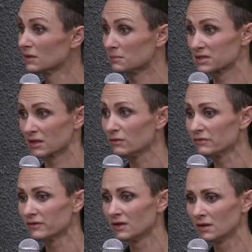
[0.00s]

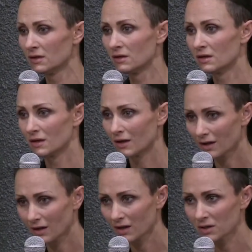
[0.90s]
Himself
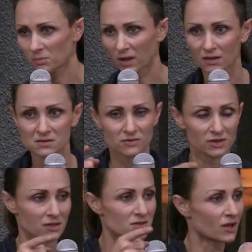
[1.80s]
and back
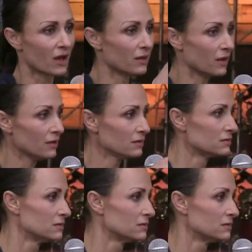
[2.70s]
to each other